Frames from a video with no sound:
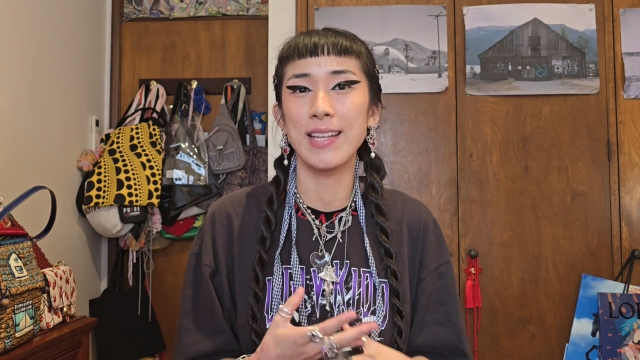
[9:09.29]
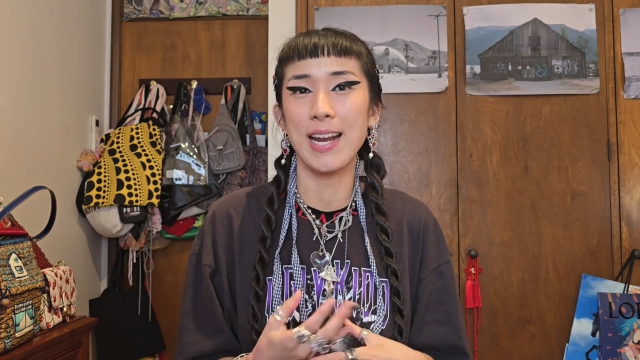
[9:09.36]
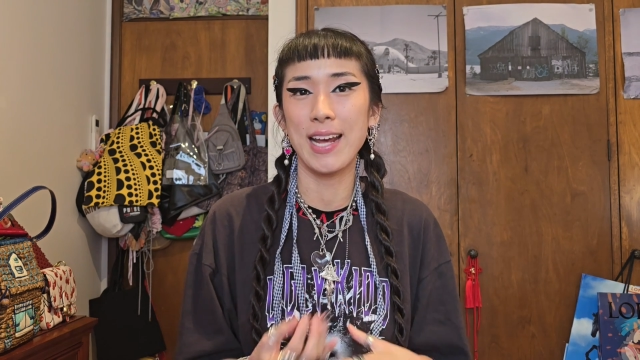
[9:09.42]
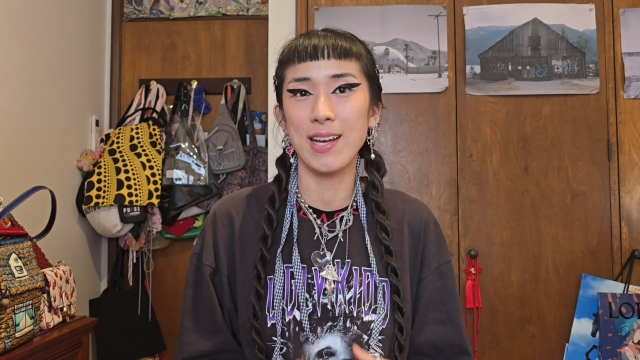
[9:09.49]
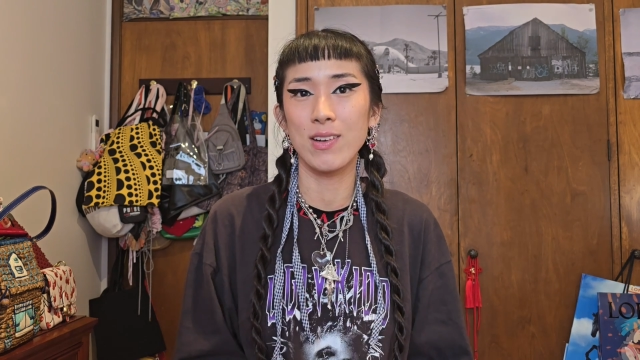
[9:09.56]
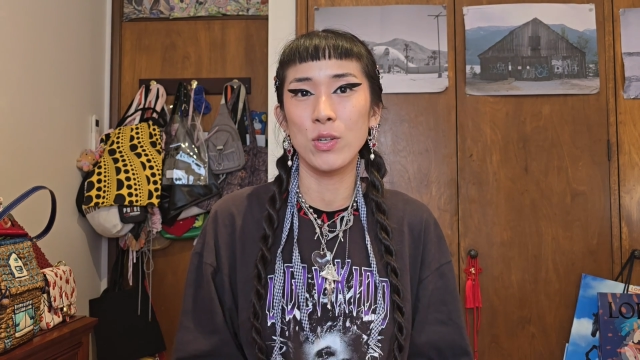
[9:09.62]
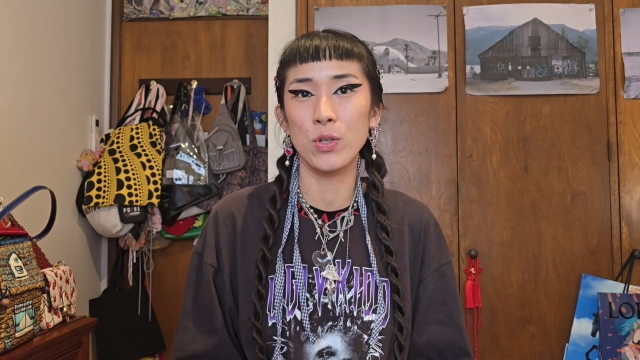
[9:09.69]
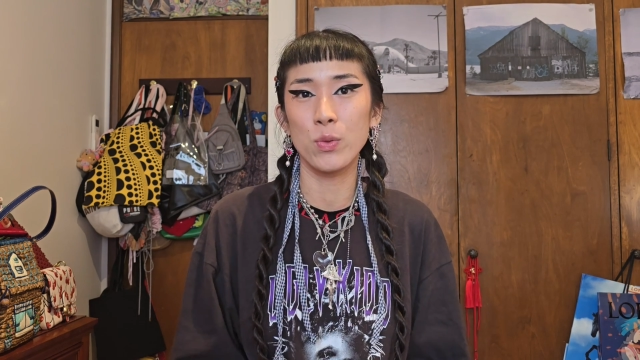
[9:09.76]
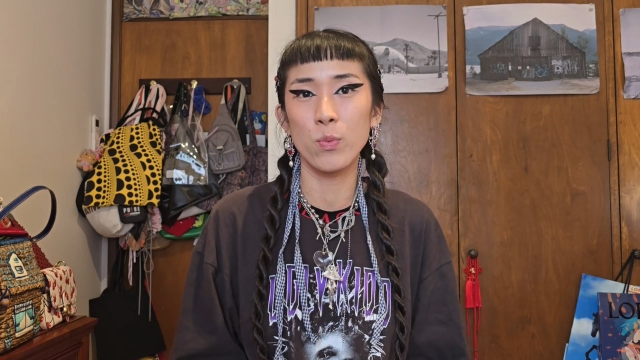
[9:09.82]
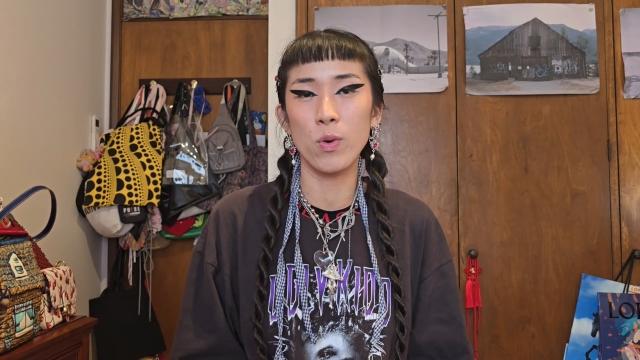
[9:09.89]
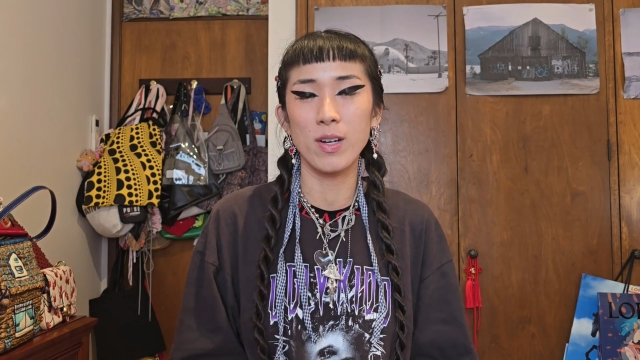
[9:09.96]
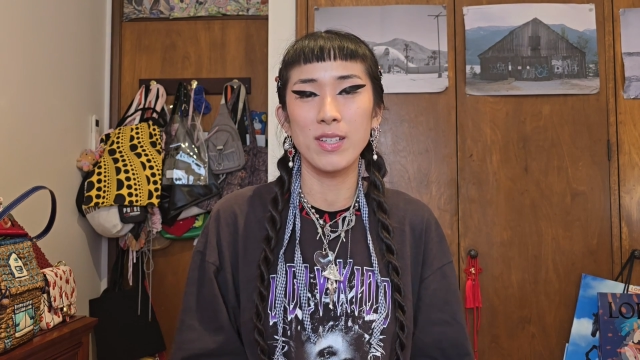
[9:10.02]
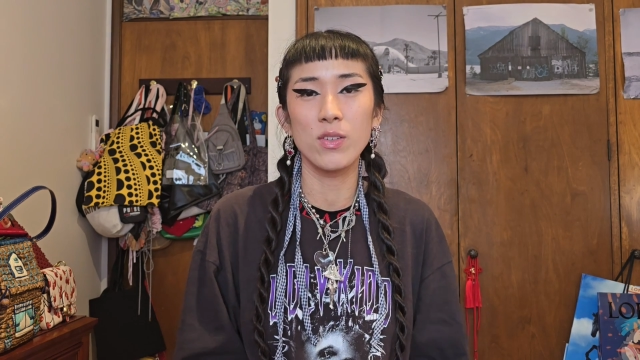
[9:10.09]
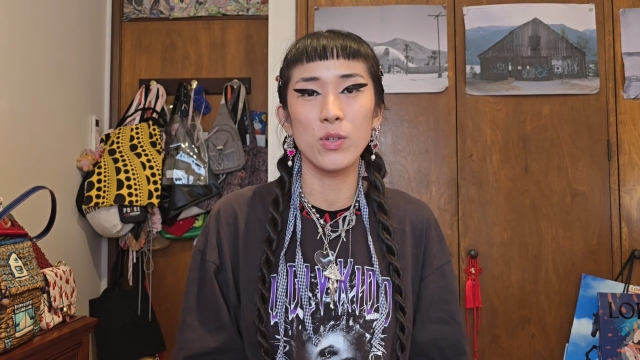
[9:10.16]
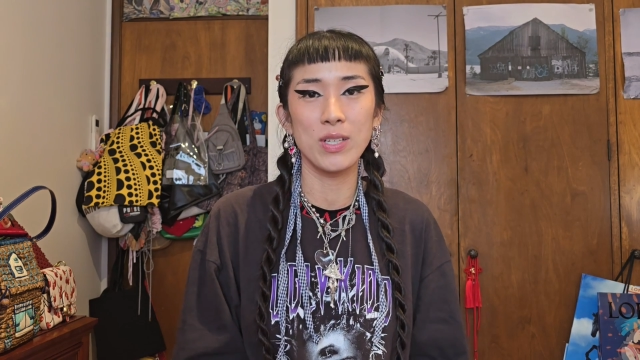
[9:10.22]
that I could
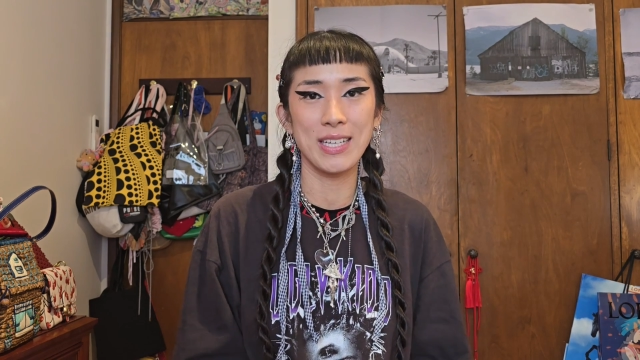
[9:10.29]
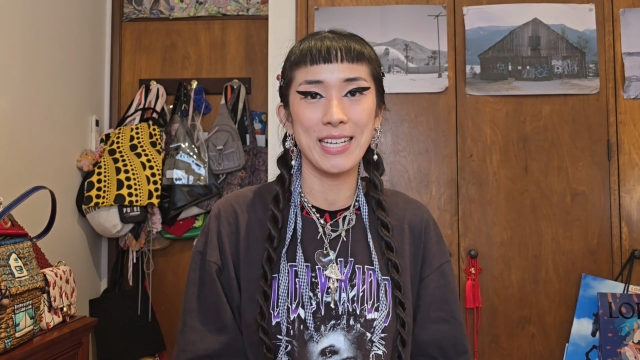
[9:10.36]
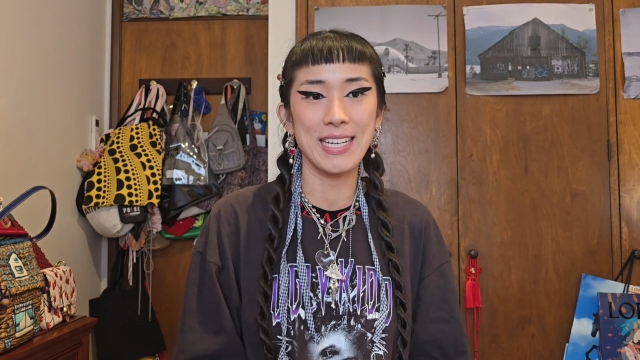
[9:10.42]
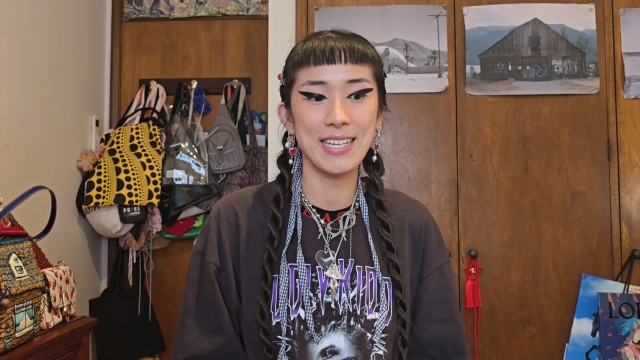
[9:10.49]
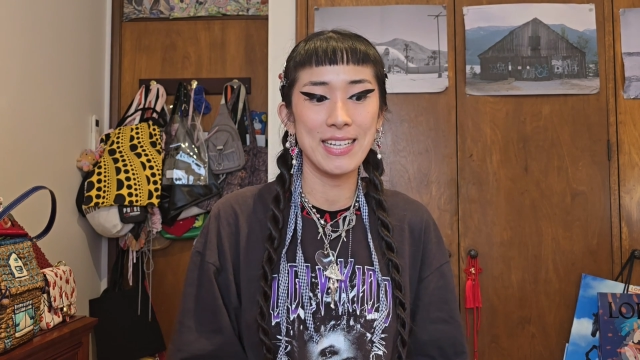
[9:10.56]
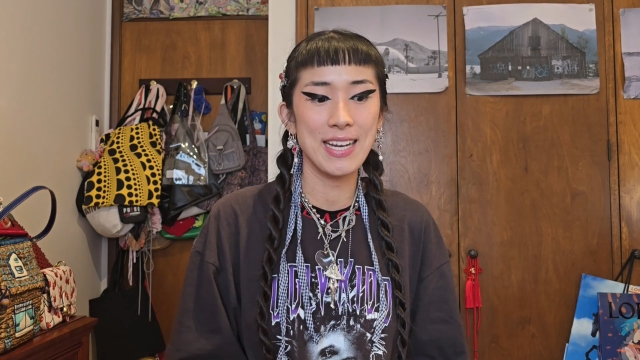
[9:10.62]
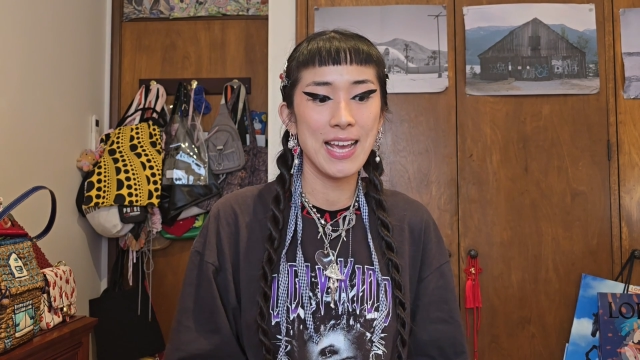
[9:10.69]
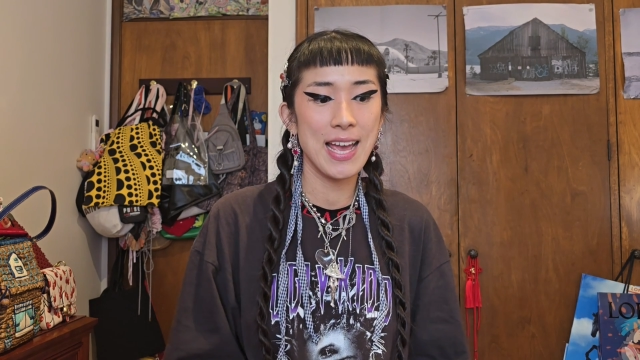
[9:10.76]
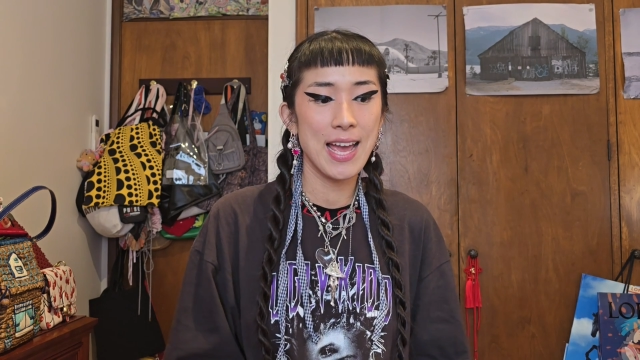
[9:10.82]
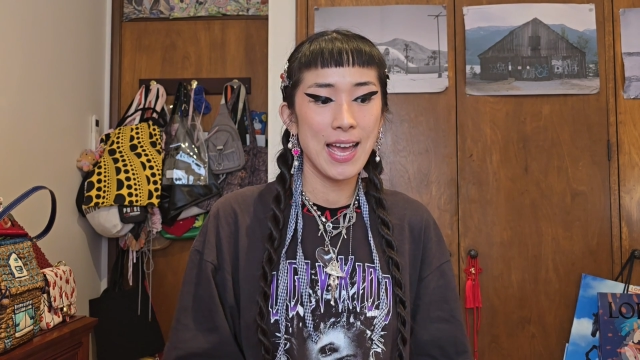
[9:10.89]
want or need.